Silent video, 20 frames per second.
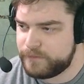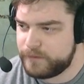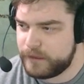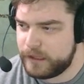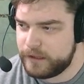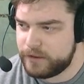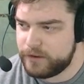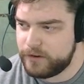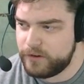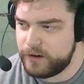
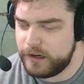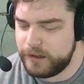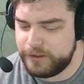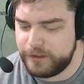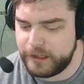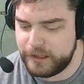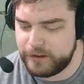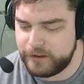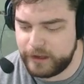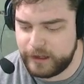Is there
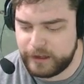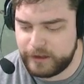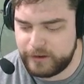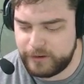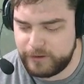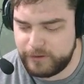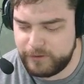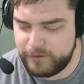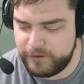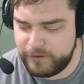anything like
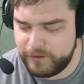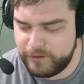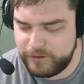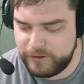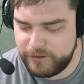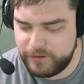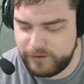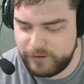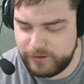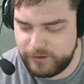
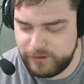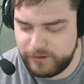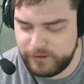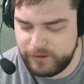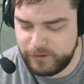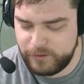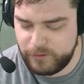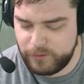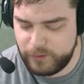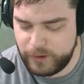
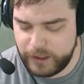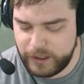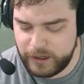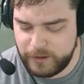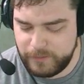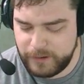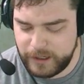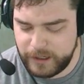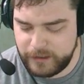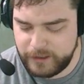weird
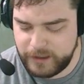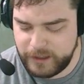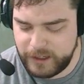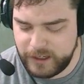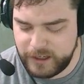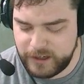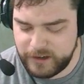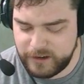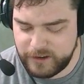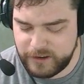about
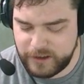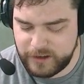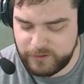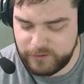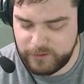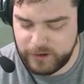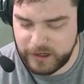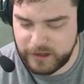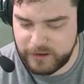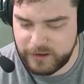that
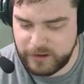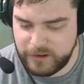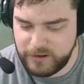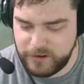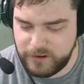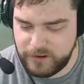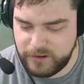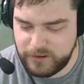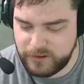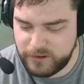Rex had
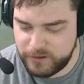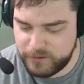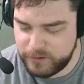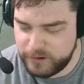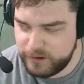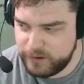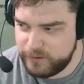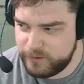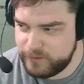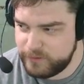noticed as
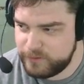well?